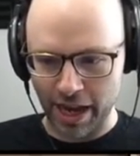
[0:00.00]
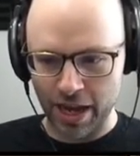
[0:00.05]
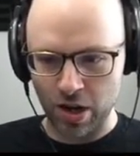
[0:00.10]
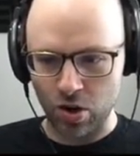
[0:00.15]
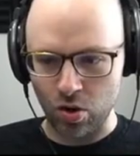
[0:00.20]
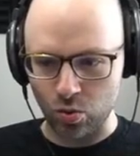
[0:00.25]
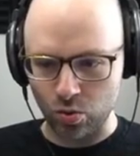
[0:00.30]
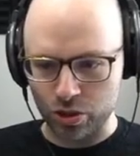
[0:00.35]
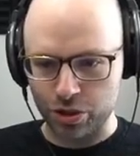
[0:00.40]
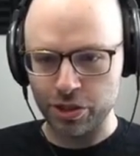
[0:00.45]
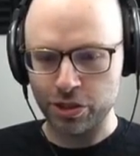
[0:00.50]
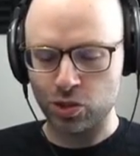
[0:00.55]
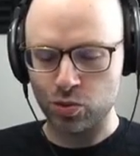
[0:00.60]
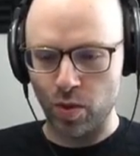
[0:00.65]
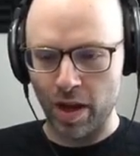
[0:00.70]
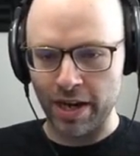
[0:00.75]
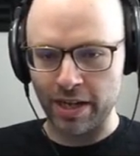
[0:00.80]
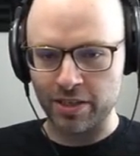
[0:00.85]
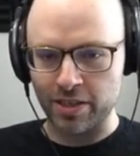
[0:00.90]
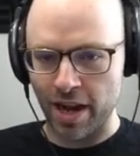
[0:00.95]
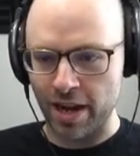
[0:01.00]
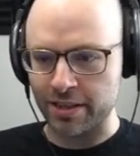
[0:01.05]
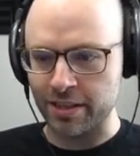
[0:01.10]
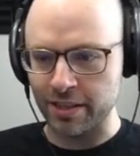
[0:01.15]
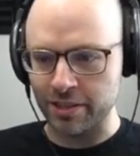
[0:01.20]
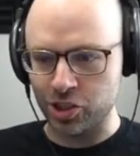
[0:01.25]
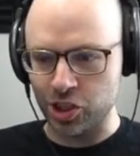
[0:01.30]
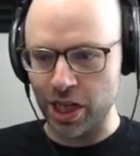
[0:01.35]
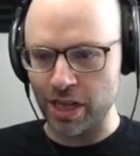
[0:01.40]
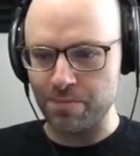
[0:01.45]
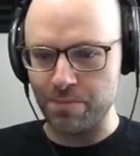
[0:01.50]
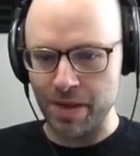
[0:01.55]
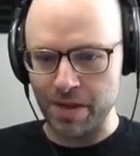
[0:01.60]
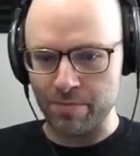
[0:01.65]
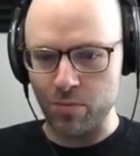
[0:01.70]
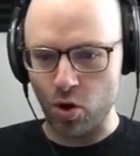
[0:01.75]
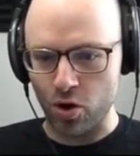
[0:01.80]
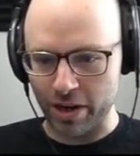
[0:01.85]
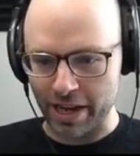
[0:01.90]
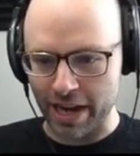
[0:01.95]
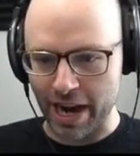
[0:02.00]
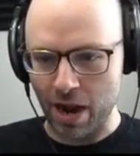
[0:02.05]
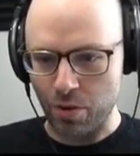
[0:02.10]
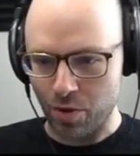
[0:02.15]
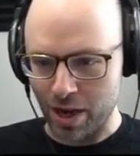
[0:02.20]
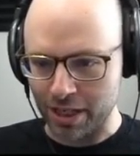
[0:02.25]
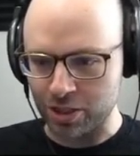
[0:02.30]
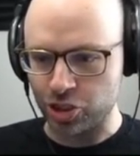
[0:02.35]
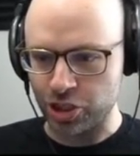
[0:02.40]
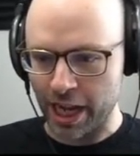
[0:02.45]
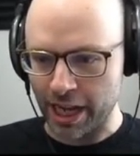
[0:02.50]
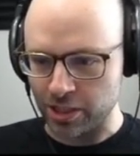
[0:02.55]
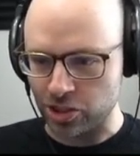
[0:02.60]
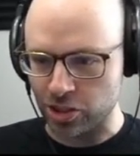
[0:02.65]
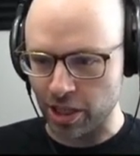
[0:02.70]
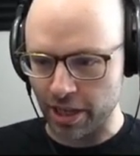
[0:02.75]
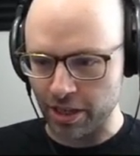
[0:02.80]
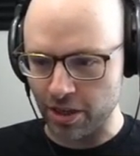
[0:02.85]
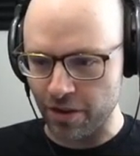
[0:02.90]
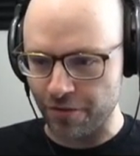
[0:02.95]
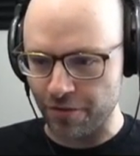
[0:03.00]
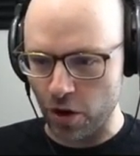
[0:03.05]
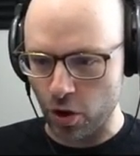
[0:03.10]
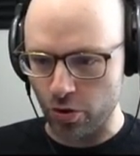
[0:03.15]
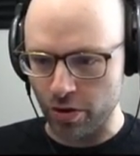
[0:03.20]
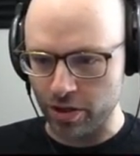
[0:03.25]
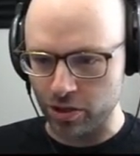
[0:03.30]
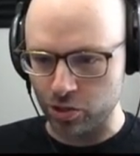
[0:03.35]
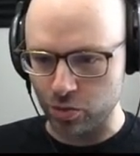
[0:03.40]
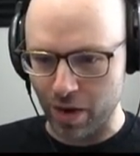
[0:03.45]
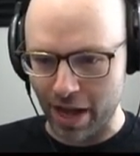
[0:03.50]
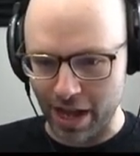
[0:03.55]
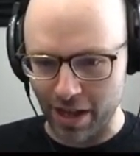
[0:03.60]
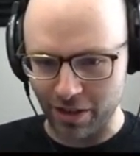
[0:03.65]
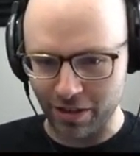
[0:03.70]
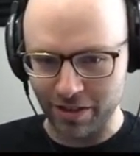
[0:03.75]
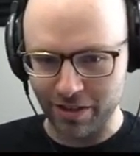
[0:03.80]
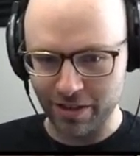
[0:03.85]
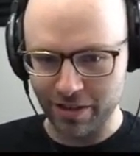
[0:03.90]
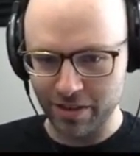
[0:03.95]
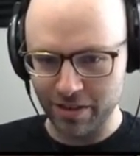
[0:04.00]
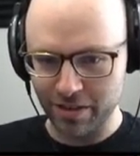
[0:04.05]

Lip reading: I don't just want to talk to JP Morgan. I want Chase on the phone as well.